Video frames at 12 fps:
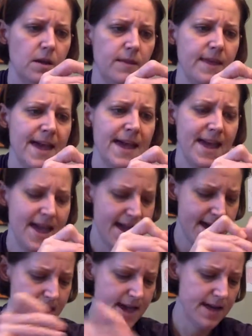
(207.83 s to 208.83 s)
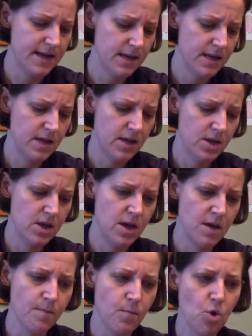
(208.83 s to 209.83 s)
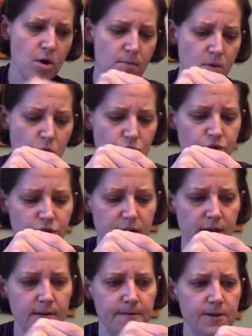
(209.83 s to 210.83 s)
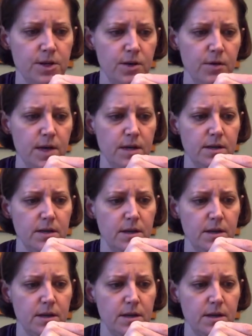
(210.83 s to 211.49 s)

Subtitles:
that had more motion to it,